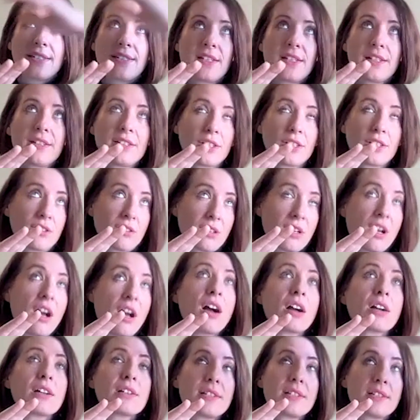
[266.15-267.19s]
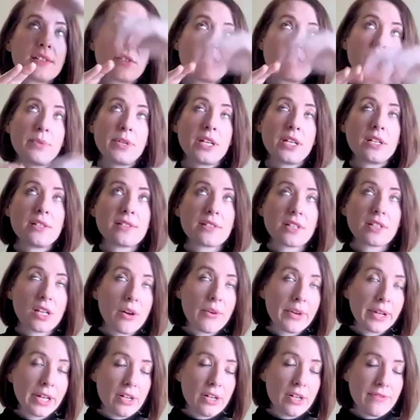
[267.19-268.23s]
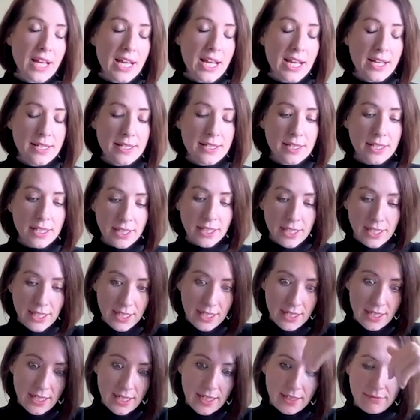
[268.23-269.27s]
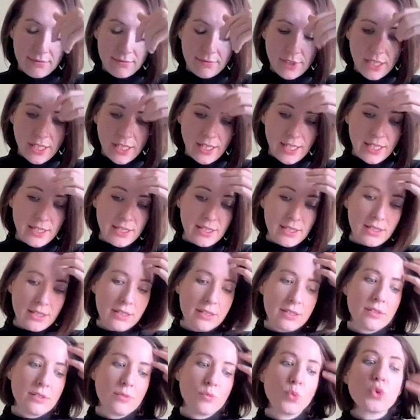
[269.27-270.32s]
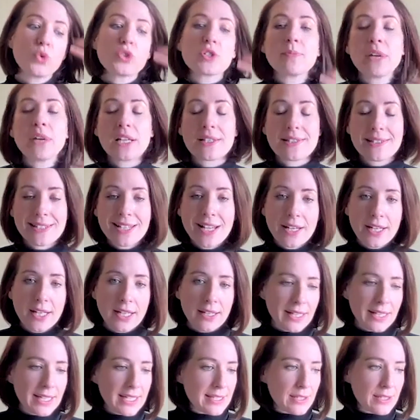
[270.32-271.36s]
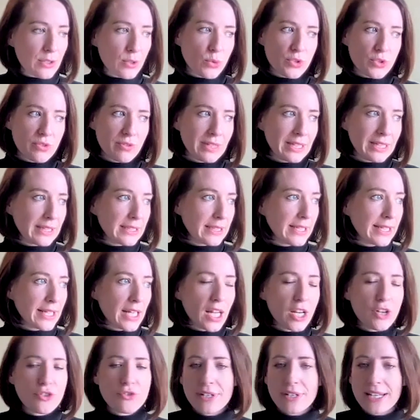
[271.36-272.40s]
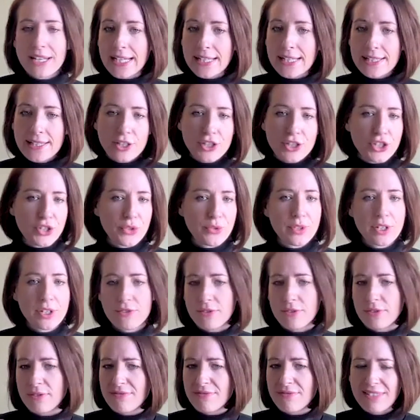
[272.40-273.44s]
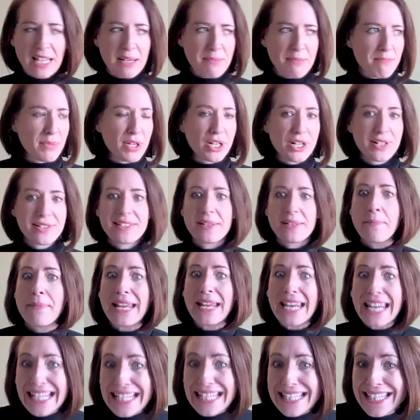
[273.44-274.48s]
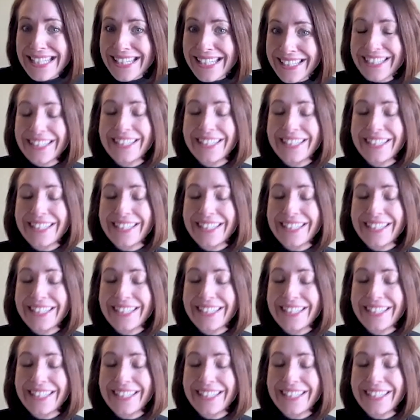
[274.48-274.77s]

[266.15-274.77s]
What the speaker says: The carcasses of the birds are going overhead. And in waterbath stunning, they're slaughtering like 180, 210 birds a minute.